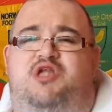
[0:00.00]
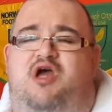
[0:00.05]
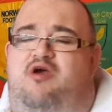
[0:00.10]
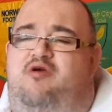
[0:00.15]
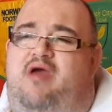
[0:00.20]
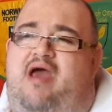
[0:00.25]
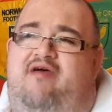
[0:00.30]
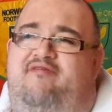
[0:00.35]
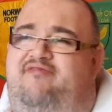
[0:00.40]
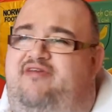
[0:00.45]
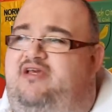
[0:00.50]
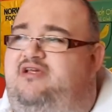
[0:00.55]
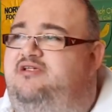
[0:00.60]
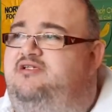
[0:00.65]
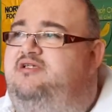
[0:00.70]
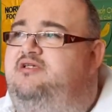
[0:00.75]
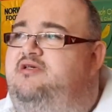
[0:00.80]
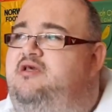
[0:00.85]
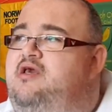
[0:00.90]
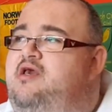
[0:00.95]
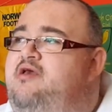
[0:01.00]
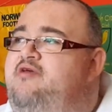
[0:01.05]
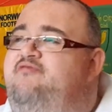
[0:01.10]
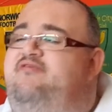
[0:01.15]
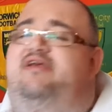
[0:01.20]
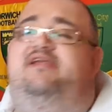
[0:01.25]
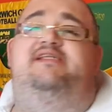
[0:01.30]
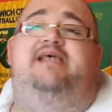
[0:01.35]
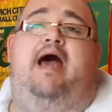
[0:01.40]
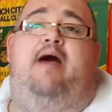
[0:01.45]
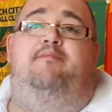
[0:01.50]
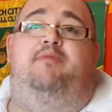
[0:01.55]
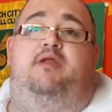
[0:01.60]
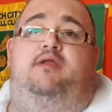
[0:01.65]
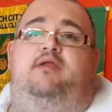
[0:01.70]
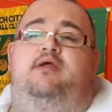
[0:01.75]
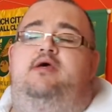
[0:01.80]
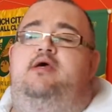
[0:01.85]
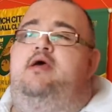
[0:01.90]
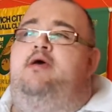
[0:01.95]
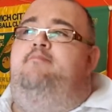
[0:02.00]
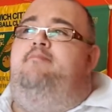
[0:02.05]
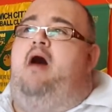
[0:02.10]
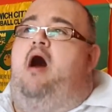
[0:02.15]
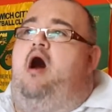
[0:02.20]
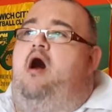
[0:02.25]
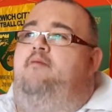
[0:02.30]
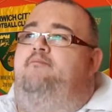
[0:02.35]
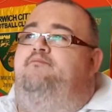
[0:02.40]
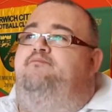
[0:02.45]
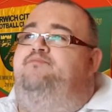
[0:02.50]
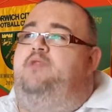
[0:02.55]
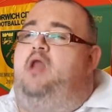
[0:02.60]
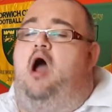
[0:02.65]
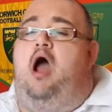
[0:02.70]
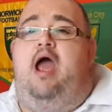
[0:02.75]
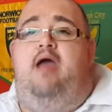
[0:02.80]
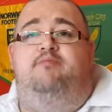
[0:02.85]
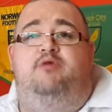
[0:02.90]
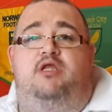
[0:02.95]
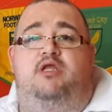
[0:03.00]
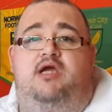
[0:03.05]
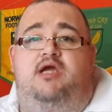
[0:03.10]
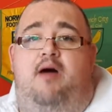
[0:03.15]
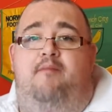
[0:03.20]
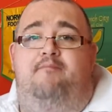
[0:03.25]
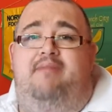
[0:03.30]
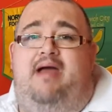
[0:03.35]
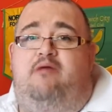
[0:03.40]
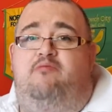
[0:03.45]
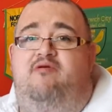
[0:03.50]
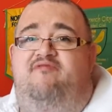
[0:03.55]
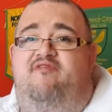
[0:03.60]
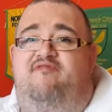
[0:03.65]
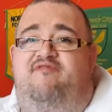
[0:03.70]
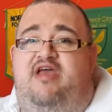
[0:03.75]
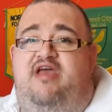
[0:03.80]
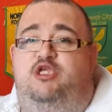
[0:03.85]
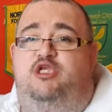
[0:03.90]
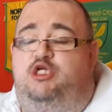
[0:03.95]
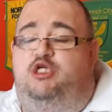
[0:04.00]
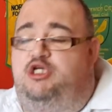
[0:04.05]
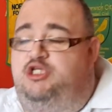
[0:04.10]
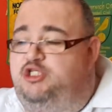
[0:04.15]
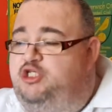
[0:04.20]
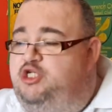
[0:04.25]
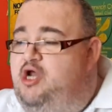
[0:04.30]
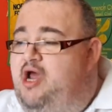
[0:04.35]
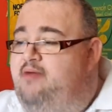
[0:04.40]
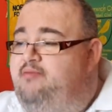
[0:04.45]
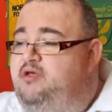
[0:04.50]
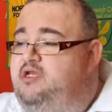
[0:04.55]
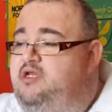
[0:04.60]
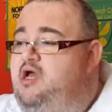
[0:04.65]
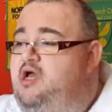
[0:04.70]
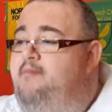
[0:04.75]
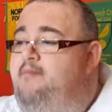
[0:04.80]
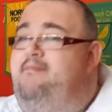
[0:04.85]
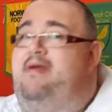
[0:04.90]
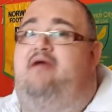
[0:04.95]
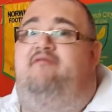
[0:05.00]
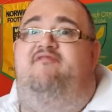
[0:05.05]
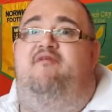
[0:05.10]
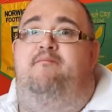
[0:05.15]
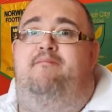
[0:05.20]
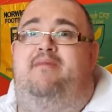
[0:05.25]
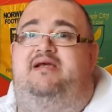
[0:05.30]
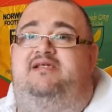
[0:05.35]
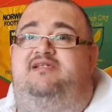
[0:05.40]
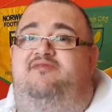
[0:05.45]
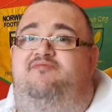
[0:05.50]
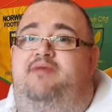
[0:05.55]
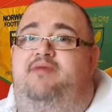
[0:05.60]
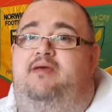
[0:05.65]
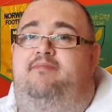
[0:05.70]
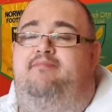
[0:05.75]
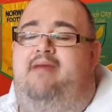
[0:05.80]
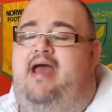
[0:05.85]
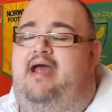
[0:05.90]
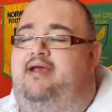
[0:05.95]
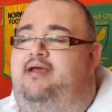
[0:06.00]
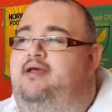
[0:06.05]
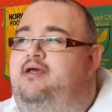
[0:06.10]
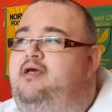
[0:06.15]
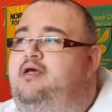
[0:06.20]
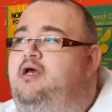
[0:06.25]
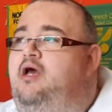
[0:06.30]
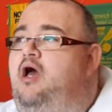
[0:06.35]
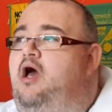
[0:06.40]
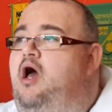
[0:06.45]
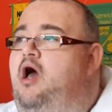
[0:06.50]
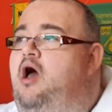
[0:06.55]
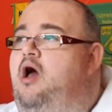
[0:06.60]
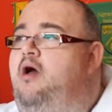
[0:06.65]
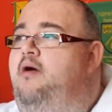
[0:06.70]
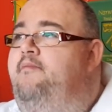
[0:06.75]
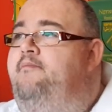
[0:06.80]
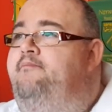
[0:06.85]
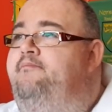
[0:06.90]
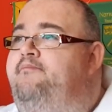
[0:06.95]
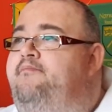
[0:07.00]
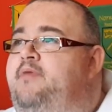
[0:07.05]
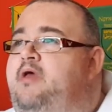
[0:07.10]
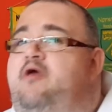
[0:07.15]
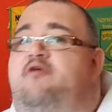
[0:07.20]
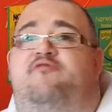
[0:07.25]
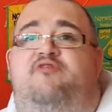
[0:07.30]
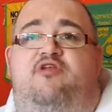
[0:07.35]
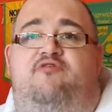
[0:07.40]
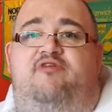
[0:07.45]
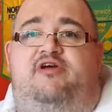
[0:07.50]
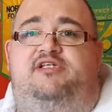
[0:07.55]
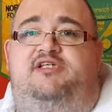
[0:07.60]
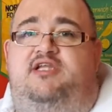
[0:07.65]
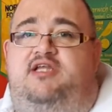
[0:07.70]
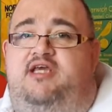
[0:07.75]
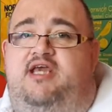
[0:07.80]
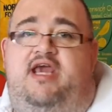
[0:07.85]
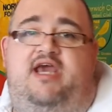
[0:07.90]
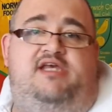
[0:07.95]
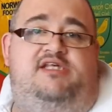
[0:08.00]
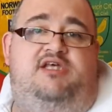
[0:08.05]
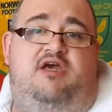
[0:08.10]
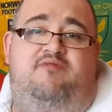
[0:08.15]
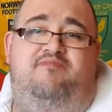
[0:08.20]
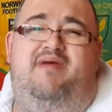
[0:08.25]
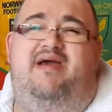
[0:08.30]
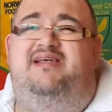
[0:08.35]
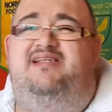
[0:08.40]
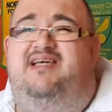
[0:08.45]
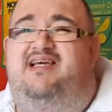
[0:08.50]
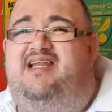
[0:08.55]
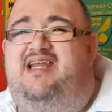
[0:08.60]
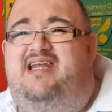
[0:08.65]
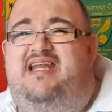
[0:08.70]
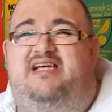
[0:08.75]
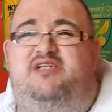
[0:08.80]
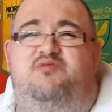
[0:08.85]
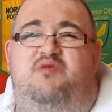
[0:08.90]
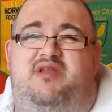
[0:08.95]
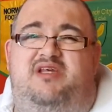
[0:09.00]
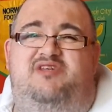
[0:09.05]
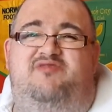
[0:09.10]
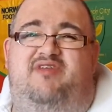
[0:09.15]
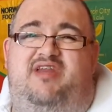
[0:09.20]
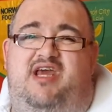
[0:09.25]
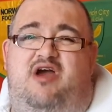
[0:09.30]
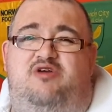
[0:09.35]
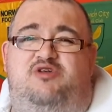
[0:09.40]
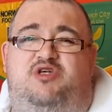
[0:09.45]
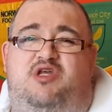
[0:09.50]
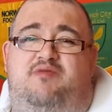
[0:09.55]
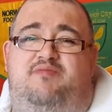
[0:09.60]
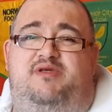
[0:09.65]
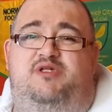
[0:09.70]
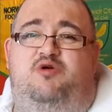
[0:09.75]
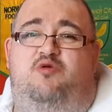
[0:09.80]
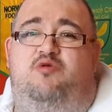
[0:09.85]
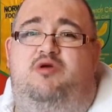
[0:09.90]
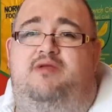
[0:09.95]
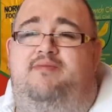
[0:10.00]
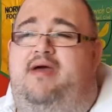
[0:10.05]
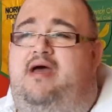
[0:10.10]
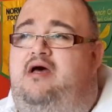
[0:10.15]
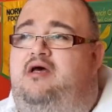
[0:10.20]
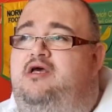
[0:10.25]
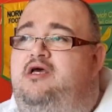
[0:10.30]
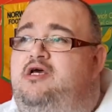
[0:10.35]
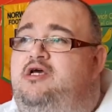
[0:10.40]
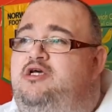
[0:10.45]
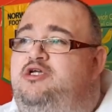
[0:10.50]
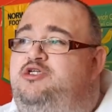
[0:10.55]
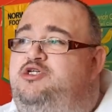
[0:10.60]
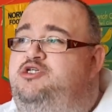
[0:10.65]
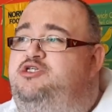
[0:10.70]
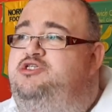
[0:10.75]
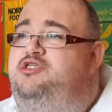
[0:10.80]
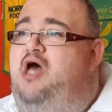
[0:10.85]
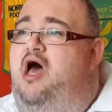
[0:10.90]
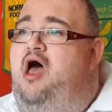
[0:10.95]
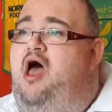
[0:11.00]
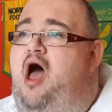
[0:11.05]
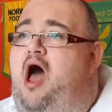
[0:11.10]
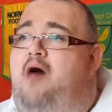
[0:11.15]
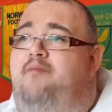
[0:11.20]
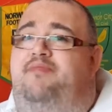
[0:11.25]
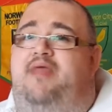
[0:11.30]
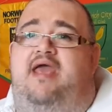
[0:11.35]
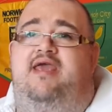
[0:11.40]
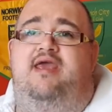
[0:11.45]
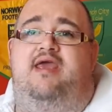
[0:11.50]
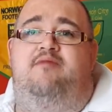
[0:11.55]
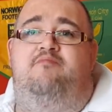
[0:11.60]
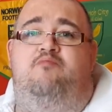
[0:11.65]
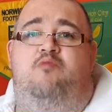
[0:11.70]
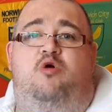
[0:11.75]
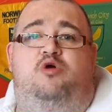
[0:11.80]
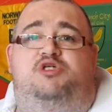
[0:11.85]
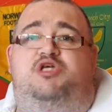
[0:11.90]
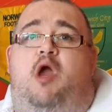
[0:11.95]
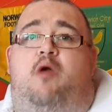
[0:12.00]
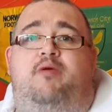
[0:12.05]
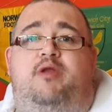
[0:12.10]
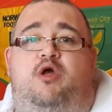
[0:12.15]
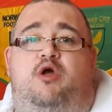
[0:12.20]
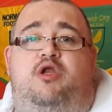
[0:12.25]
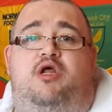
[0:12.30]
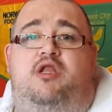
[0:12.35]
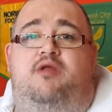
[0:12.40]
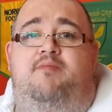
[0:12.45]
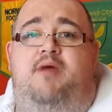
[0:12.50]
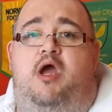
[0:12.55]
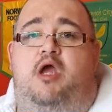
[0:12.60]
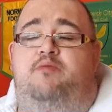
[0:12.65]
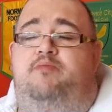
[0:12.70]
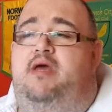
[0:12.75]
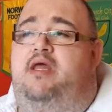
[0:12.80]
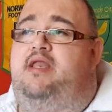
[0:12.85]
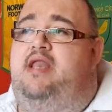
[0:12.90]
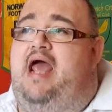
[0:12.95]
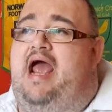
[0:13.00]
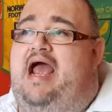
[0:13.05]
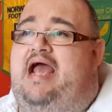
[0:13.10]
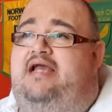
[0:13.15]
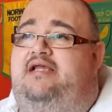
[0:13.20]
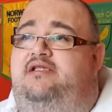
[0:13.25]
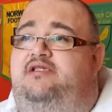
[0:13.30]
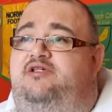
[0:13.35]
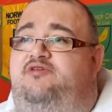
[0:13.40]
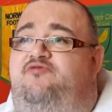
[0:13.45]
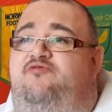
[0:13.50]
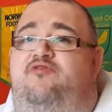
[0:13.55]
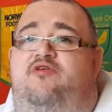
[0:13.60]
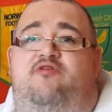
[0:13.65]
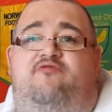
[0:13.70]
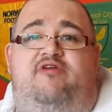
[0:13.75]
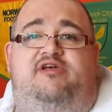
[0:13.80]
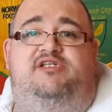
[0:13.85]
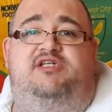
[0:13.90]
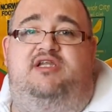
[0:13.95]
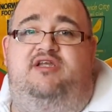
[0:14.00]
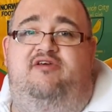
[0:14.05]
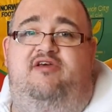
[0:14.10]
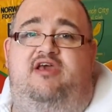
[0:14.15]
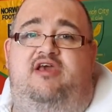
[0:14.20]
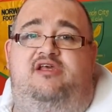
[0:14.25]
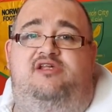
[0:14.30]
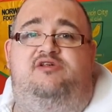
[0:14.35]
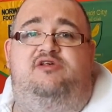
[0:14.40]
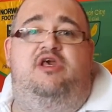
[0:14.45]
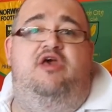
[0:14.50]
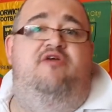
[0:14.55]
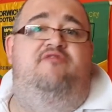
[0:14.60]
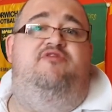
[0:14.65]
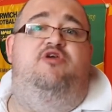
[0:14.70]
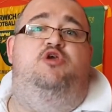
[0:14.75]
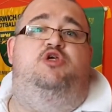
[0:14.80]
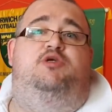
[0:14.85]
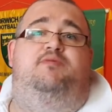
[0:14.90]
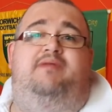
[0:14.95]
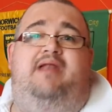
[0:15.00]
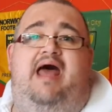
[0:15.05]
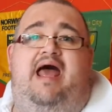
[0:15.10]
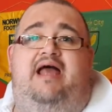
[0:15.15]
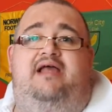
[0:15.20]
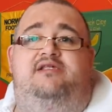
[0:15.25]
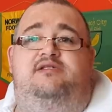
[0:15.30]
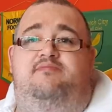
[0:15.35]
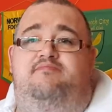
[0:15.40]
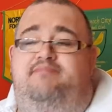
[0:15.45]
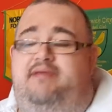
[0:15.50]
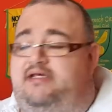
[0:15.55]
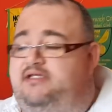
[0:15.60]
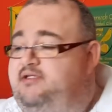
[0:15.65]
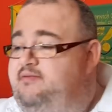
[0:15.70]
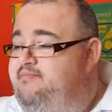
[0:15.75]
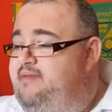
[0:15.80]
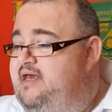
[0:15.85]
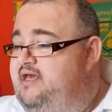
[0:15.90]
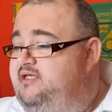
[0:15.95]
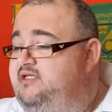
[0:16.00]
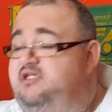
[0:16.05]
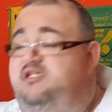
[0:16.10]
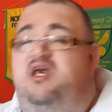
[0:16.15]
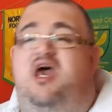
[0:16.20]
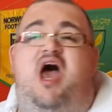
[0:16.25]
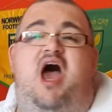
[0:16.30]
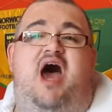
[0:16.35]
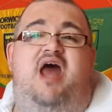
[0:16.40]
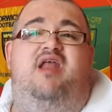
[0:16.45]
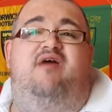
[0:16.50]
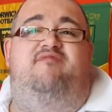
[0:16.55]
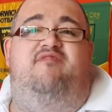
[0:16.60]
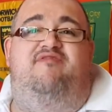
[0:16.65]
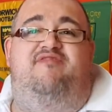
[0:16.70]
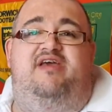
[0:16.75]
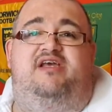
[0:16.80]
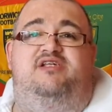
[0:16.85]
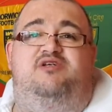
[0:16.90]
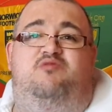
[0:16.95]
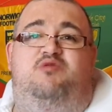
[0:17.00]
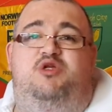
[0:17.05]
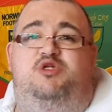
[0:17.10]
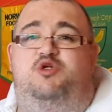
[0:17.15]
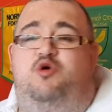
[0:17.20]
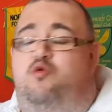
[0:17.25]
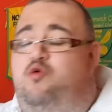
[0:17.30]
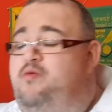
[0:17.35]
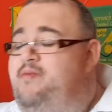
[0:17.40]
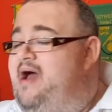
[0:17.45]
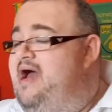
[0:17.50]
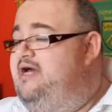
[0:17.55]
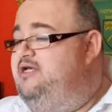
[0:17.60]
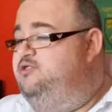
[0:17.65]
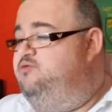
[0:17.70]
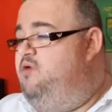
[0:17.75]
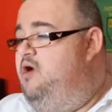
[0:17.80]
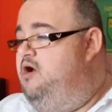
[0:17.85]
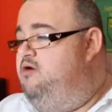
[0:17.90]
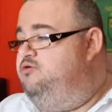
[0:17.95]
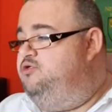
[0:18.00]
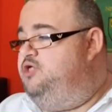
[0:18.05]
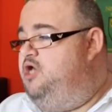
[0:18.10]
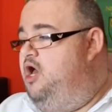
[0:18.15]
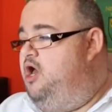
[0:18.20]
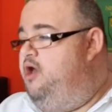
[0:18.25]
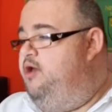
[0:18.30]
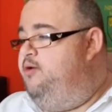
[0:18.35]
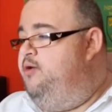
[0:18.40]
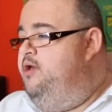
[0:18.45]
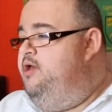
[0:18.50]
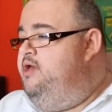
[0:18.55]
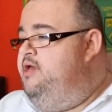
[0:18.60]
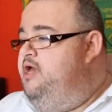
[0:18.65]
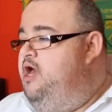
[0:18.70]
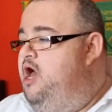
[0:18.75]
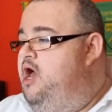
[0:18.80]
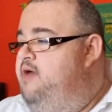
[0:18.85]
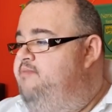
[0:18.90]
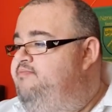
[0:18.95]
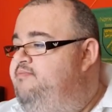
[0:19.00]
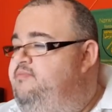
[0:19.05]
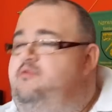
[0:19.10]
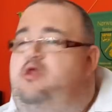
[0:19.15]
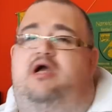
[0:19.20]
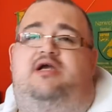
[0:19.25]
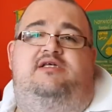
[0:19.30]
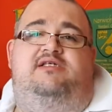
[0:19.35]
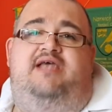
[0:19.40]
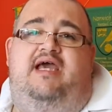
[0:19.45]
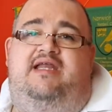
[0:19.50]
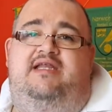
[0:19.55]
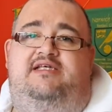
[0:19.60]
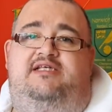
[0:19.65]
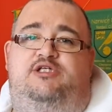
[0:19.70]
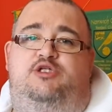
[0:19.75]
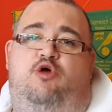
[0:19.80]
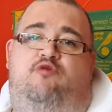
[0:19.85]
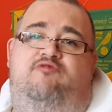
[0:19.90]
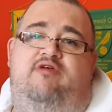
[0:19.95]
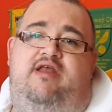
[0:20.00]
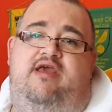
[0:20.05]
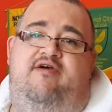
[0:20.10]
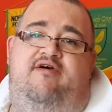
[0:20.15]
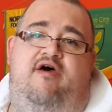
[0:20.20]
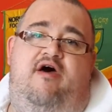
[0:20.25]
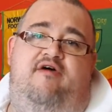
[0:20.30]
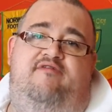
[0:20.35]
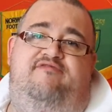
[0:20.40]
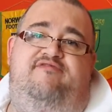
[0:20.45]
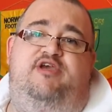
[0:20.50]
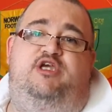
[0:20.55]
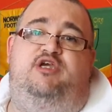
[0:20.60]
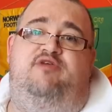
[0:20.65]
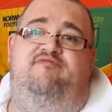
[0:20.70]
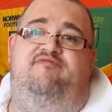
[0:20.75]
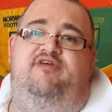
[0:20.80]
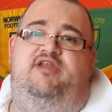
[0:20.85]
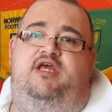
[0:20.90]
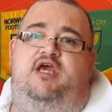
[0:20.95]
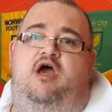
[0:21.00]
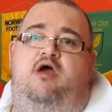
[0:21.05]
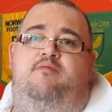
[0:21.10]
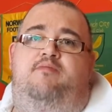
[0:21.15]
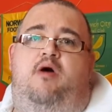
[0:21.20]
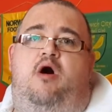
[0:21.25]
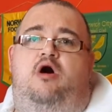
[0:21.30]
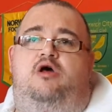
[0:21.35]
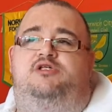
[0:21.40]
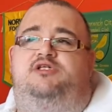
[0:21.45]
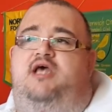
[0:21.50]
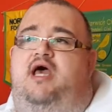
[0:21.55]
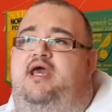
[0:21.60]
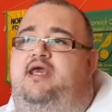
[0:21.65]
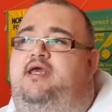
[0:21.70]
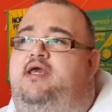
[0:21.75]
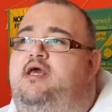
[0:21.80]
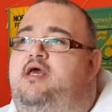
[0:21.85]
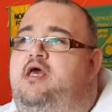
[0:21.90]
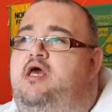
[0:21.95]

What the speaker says: You know how things happen. But I am going to come back with a vengeance, and I am going to come back with a massive big bang for the rest of the year. So basically, that's what this video is going to be talking about. Just updating what's going on at the moment and for the rest of the year's future plans and bits and pieces and other things I want to talk about as well. So like I say, this is not really a fishing video per se.